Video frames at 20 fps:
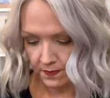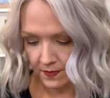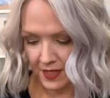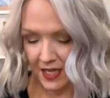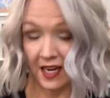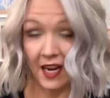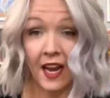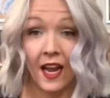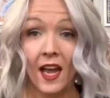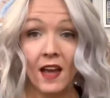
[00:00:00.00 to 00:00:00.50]

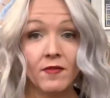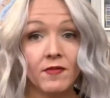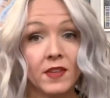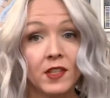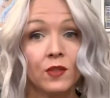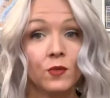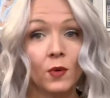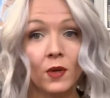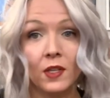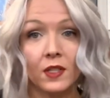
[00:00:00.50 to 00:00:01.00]
And I have
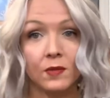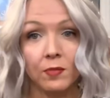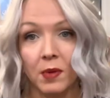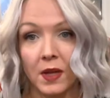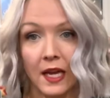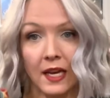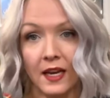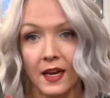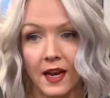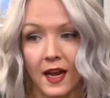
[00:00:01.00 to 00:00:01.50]
this one
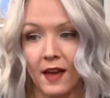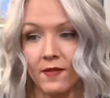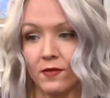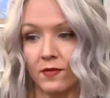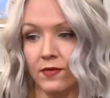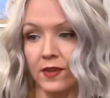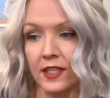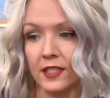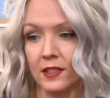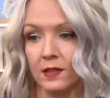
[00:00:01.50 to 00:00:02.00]
displayed and I haven't
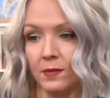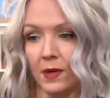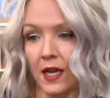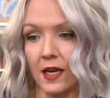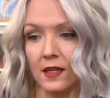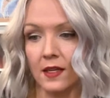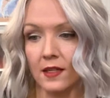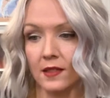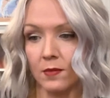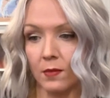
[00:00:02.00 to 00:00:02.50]
fixed them yet. It
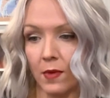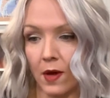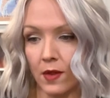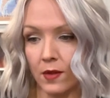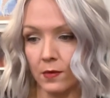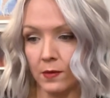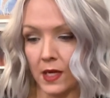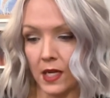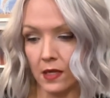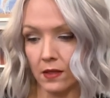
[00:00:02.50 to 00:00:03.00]
doesn't bother
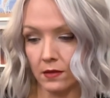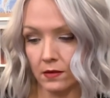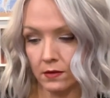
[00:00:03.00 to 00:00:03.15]
me.